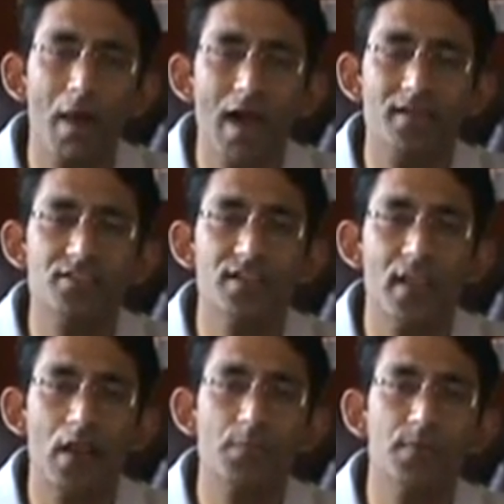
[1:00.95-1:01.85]
marketing
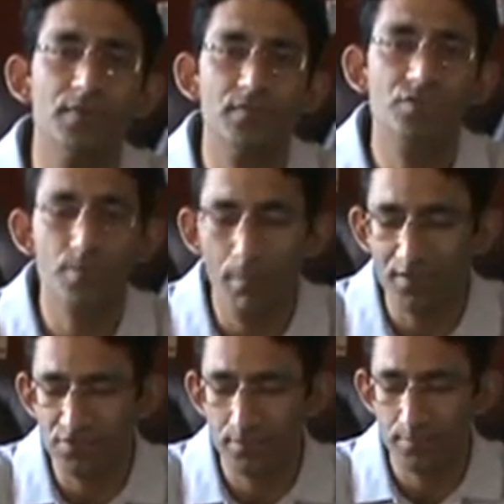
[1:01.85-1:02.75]
and optimization
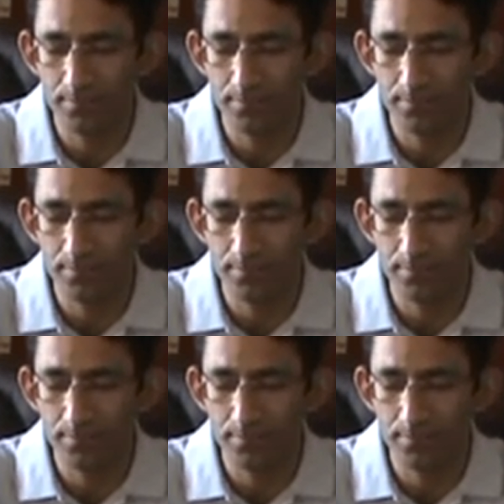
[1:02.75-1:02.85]
budget.